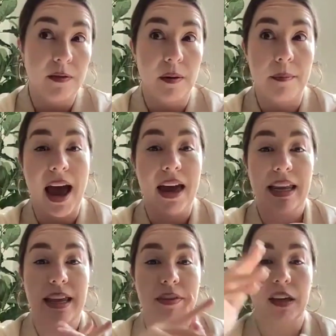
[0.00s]
for
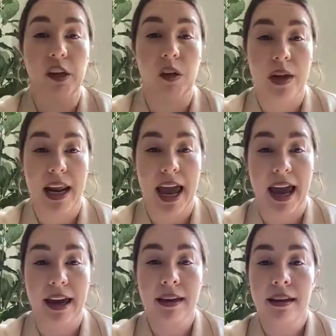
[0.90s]
Matt in the
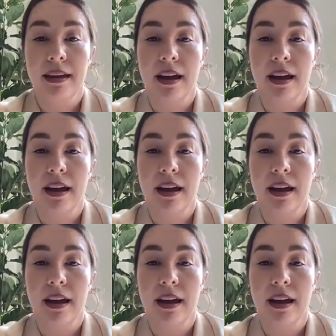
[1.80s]
Q&A,